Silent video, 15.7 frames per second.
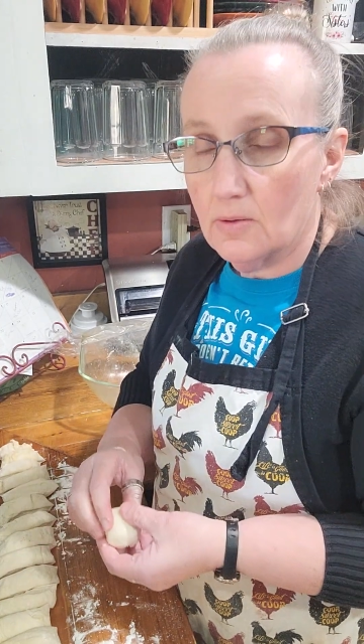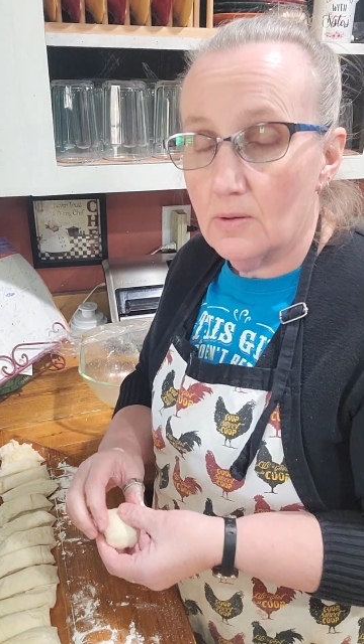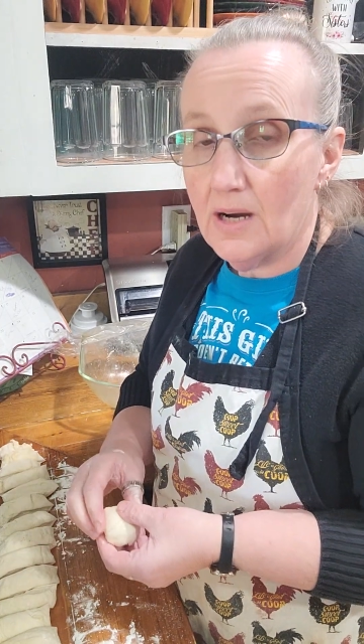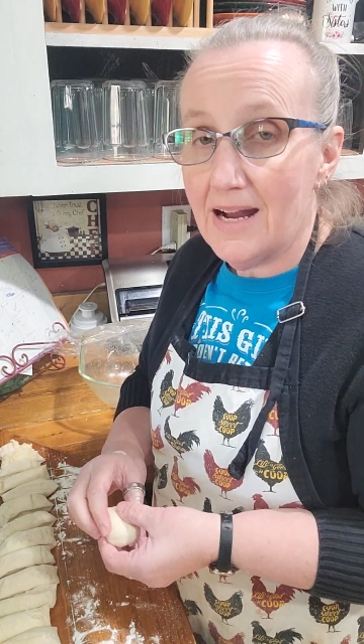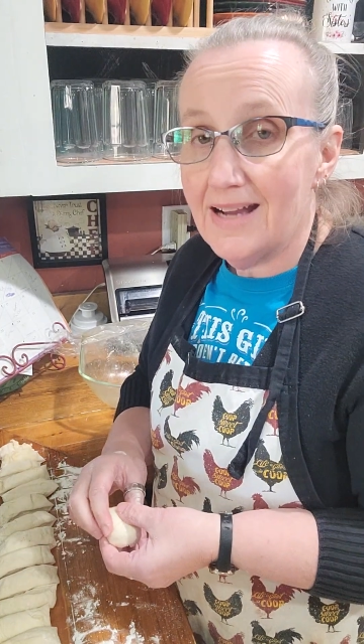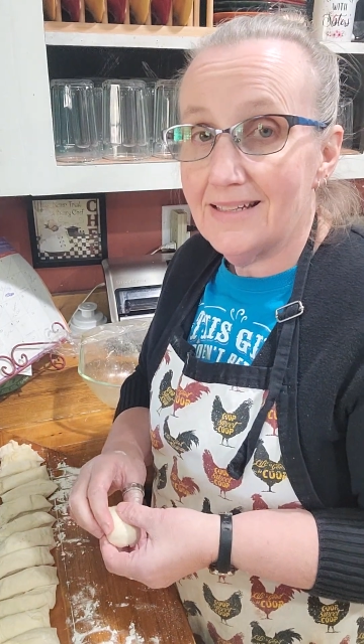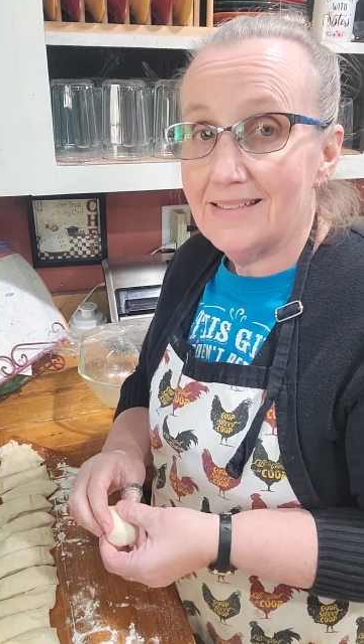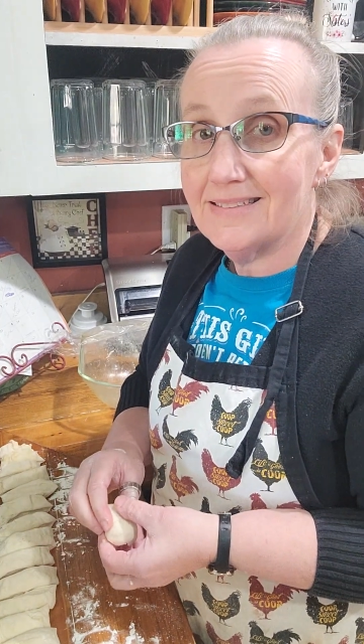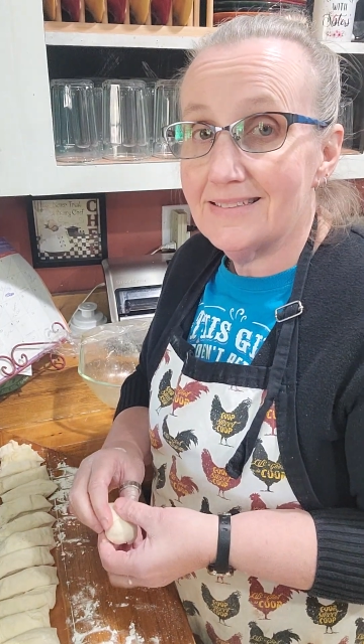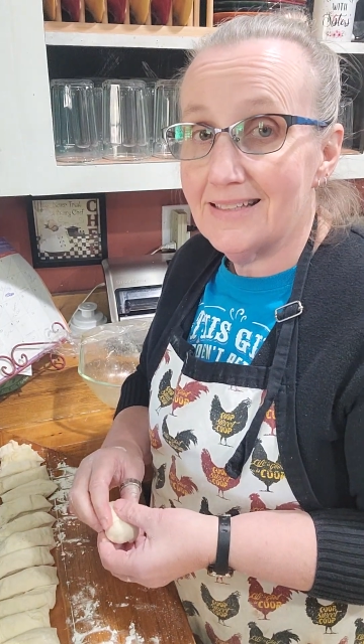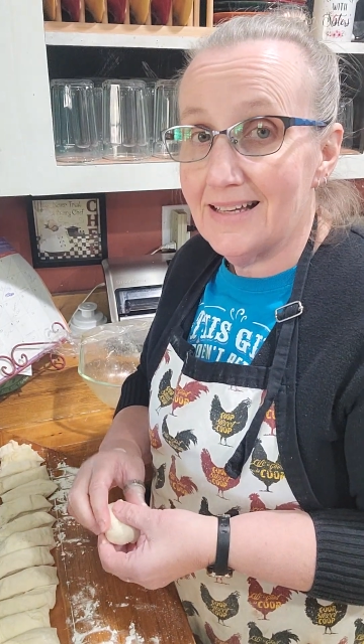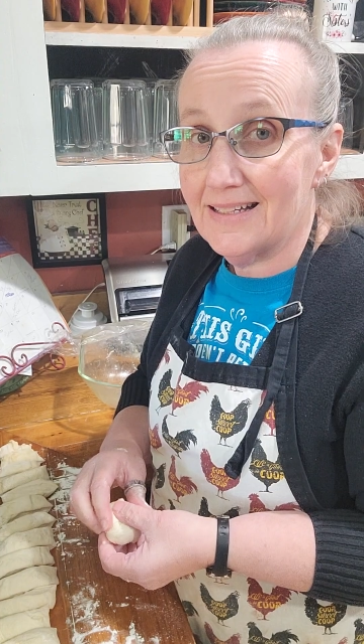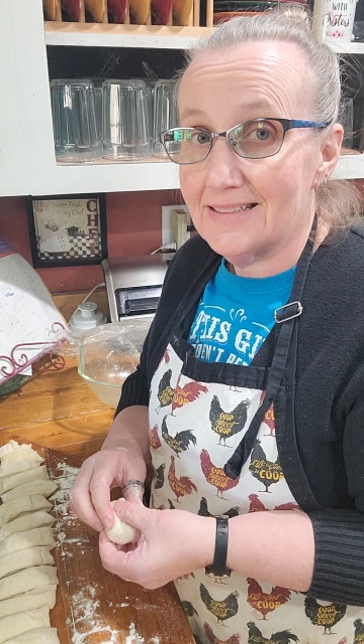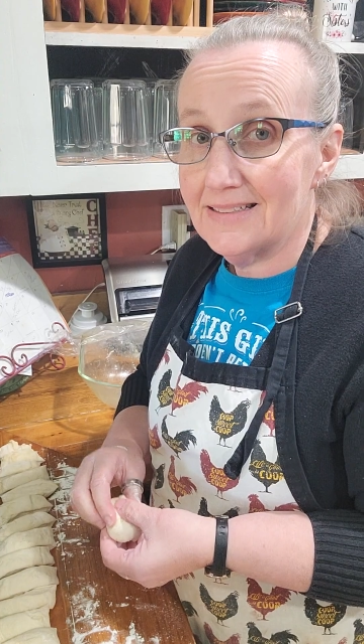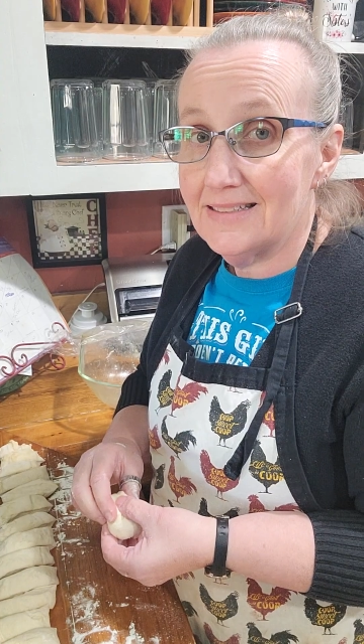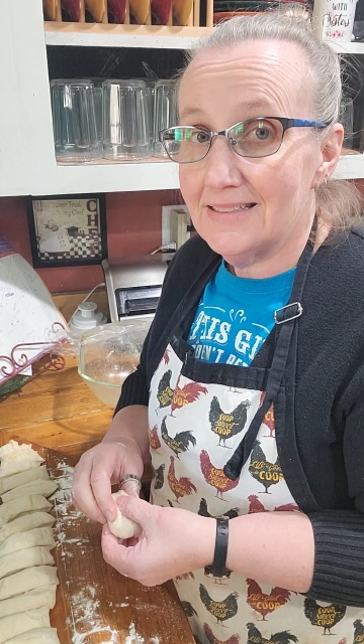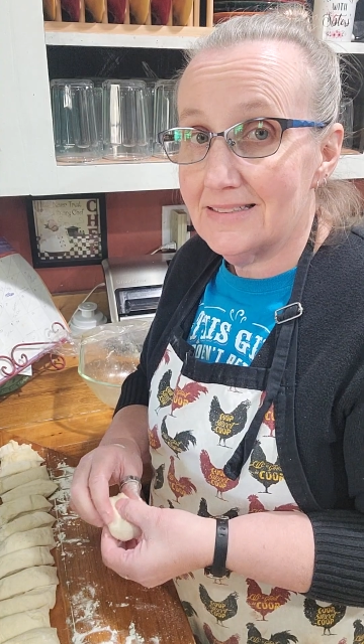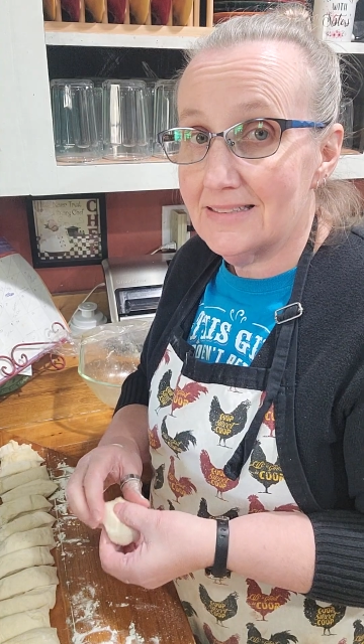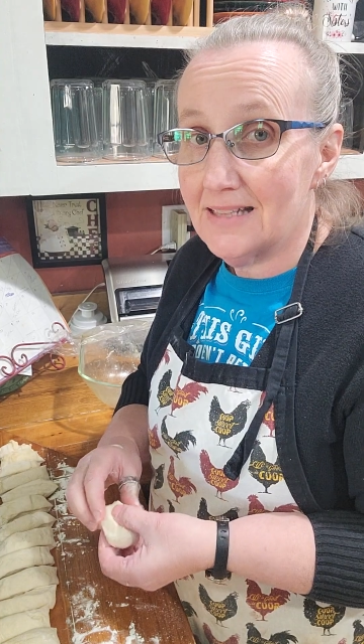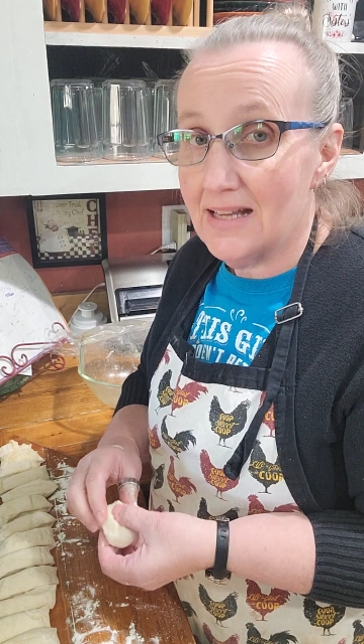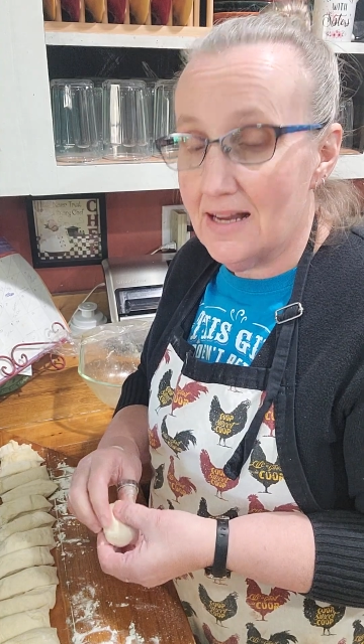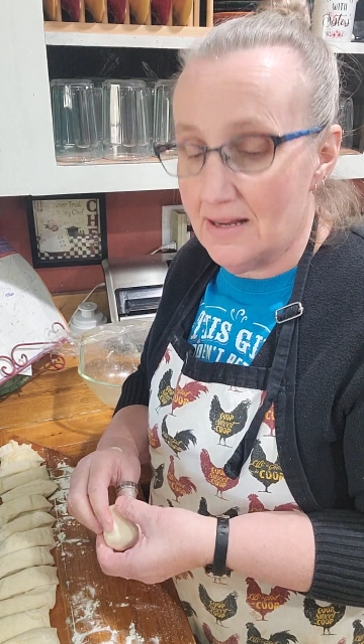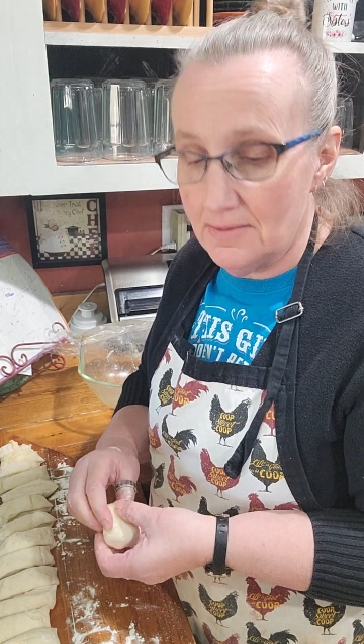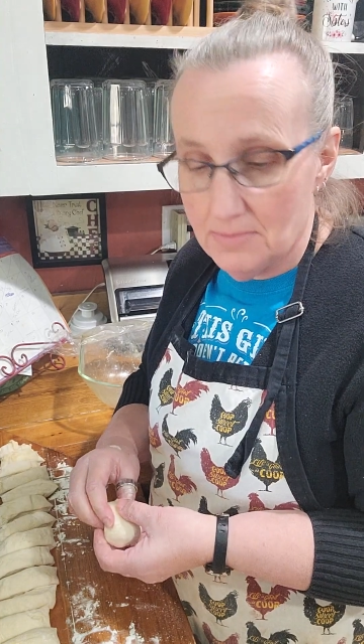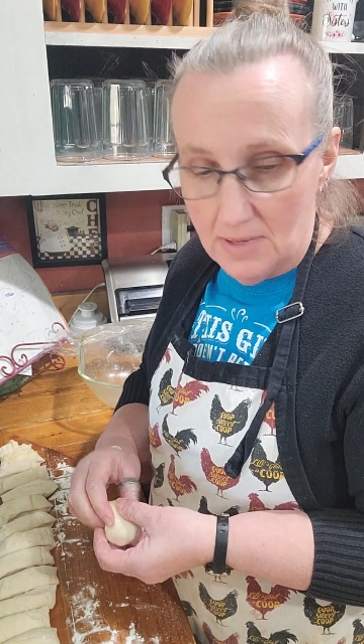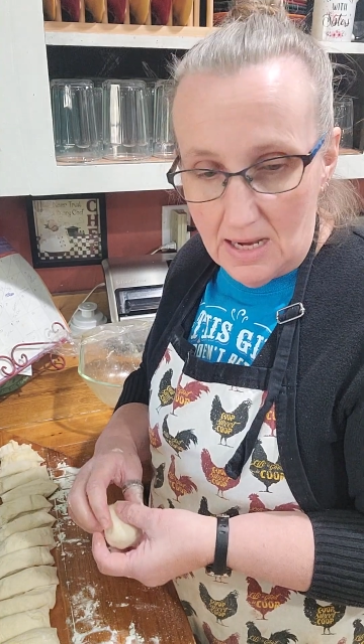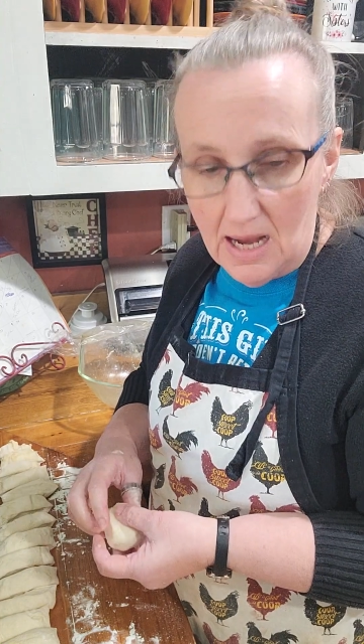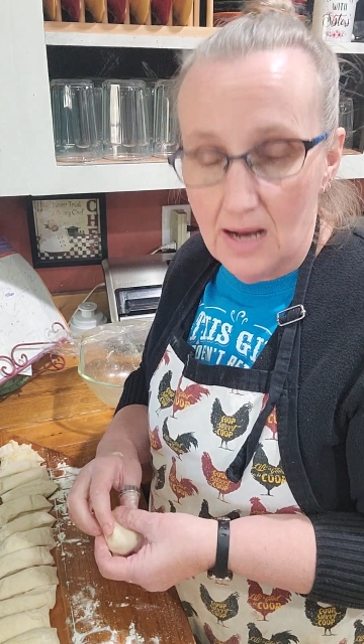Well, I decided this time